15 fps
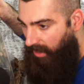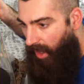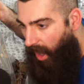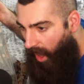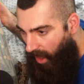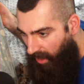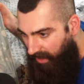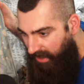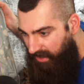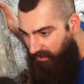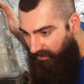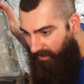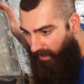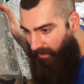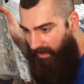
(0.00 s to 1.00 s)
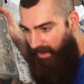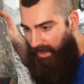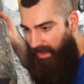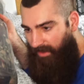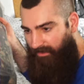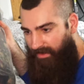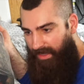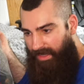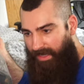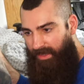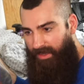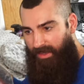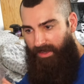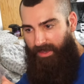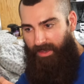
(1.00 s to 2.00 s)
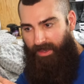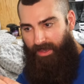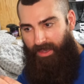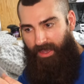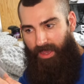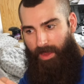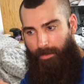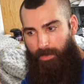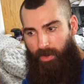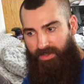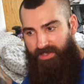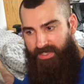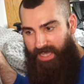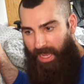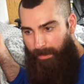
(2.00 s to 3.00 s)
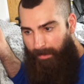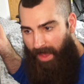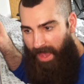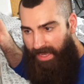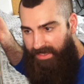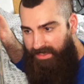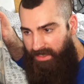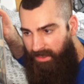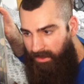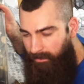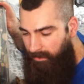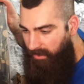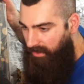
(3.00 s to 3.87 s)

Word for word: Huck is very lovely. And put skate bags in them.